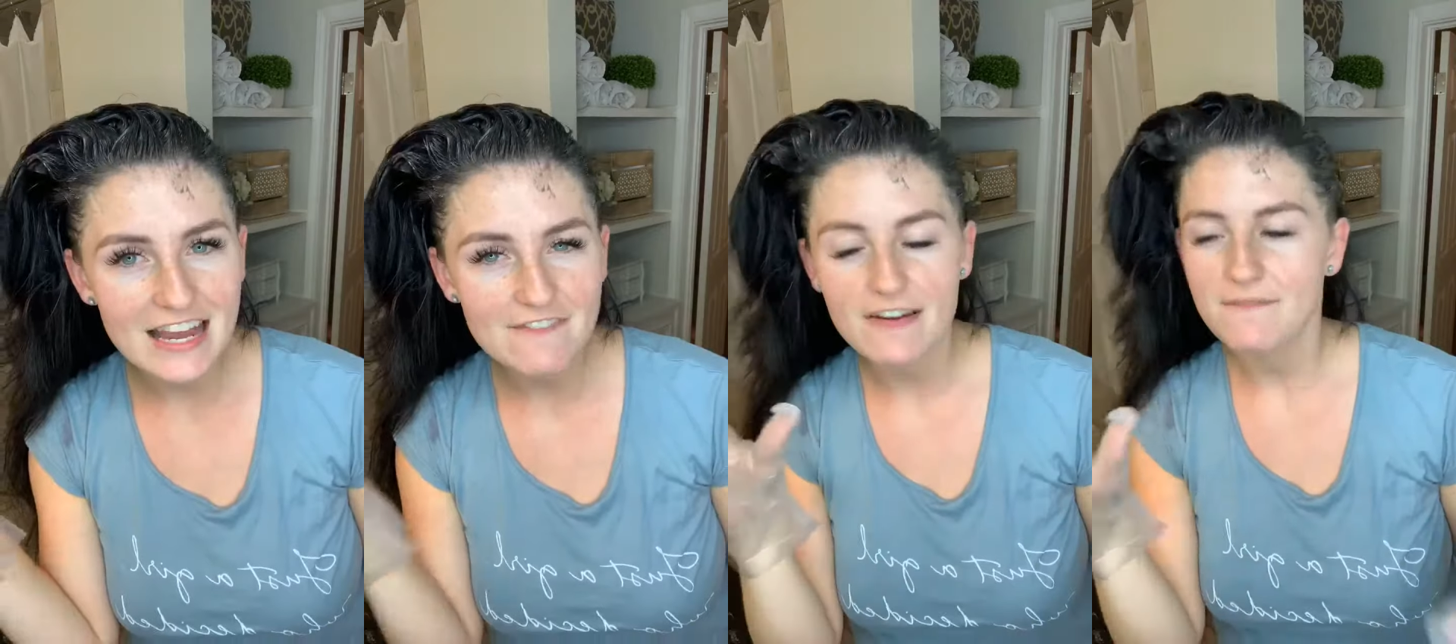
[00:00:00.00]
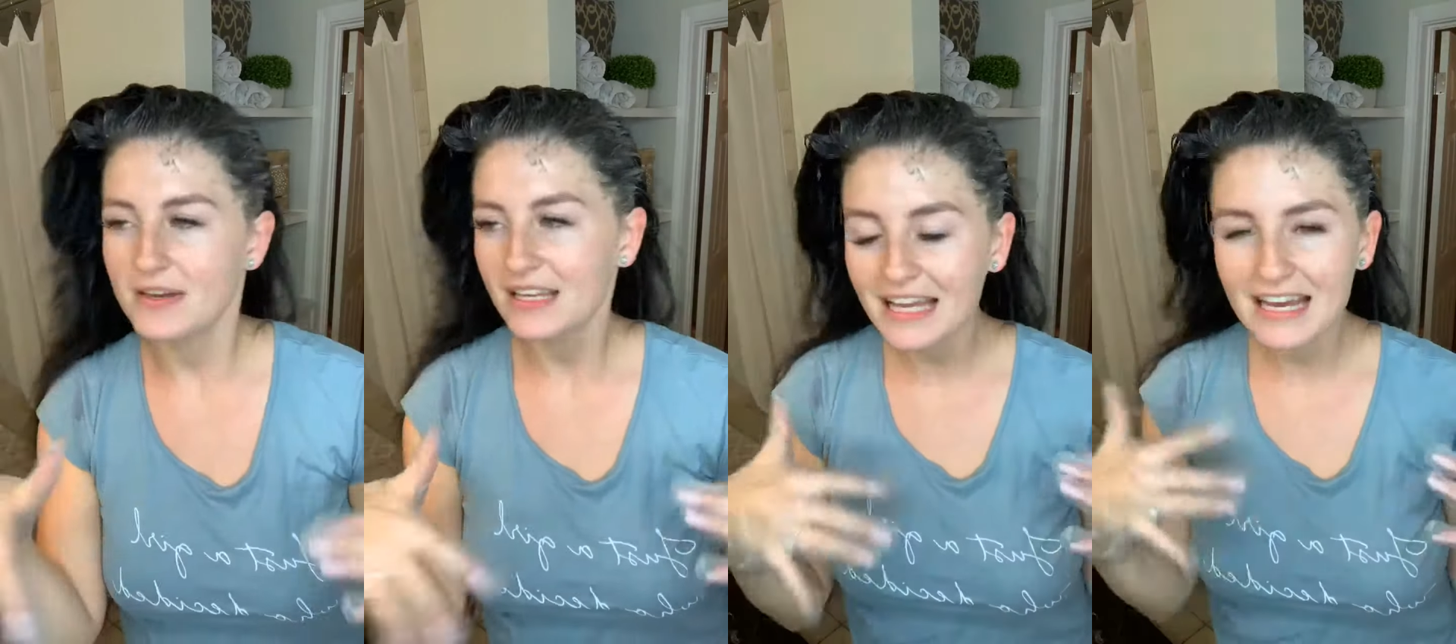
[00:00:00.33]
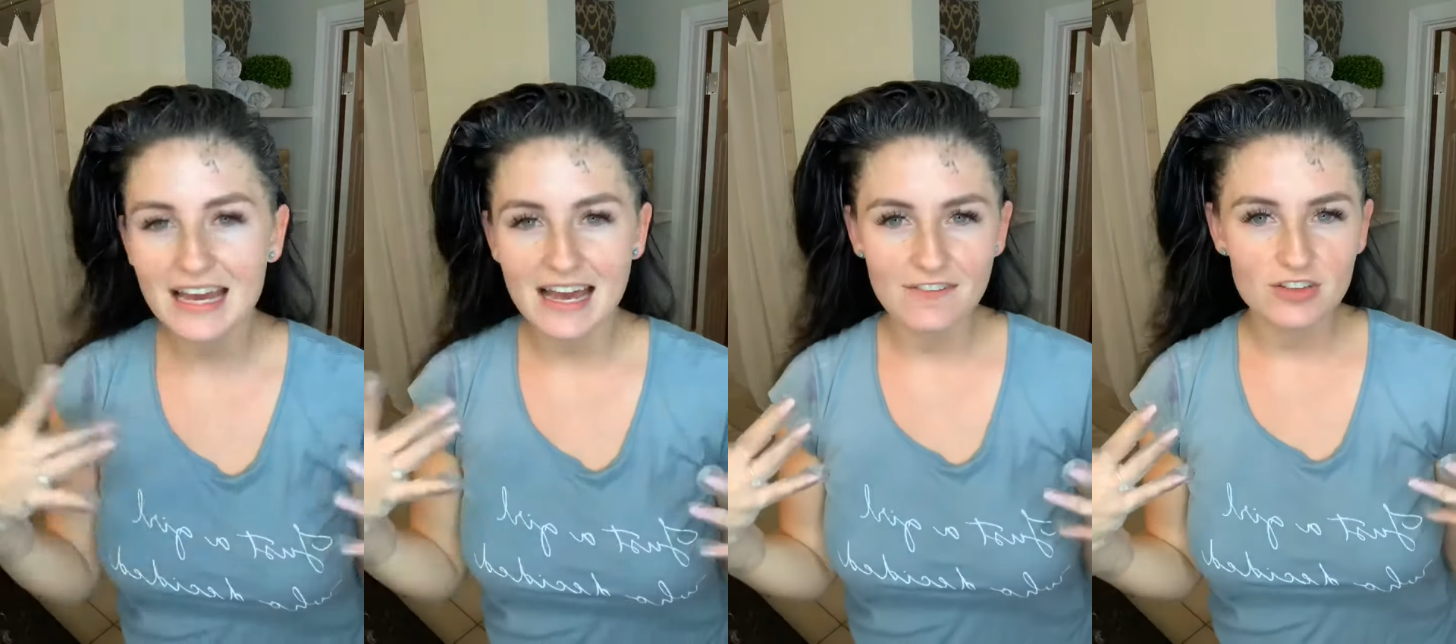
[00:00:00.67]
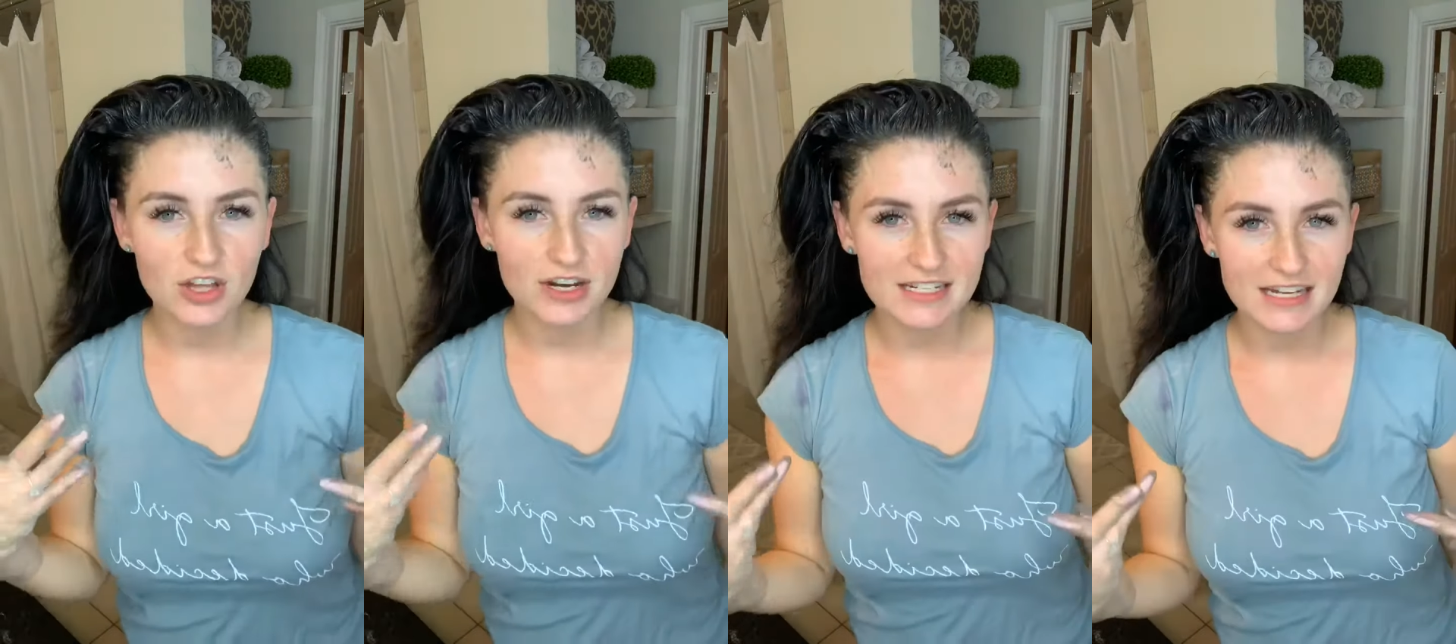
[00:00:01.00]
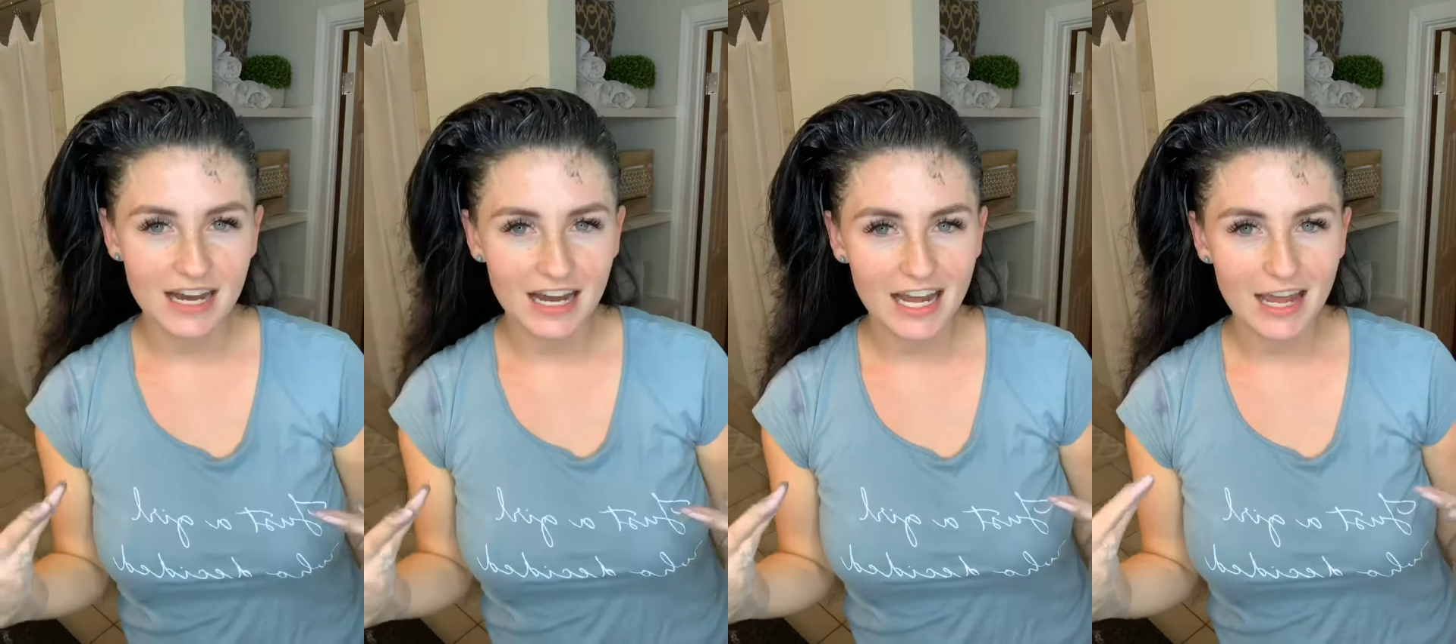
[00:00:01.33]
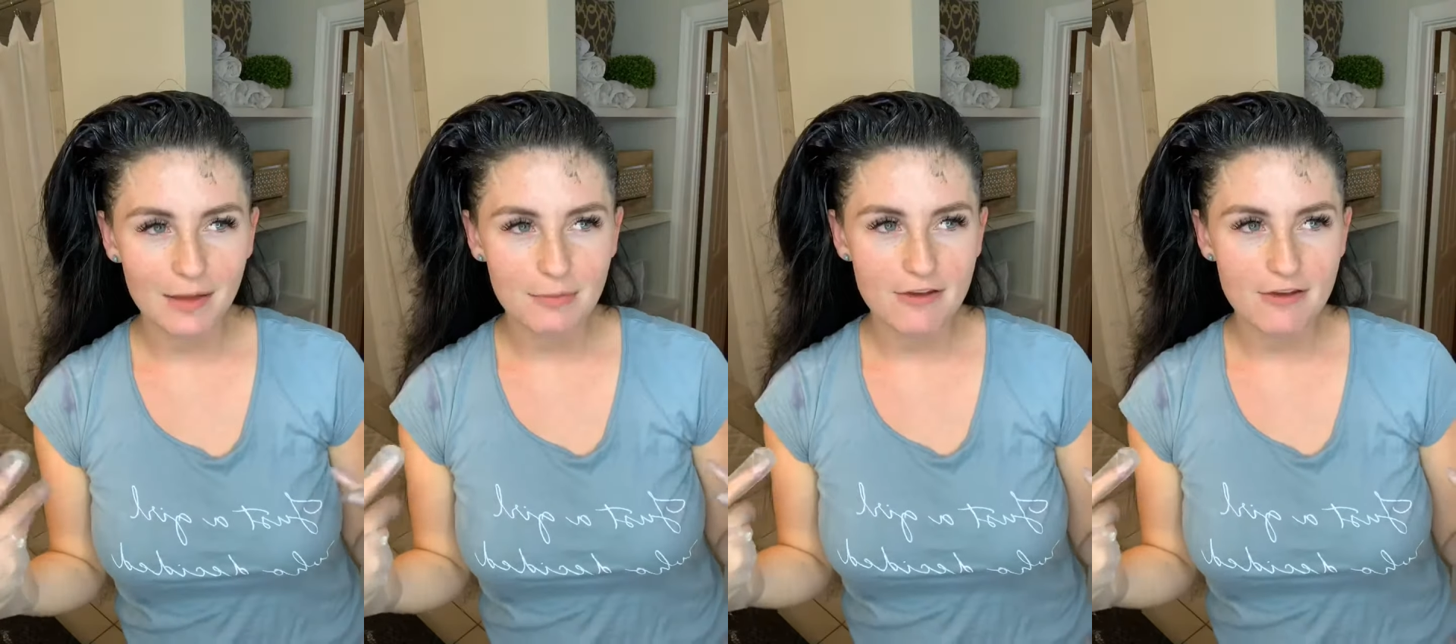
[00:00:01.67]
if I feel like I have a lot of time,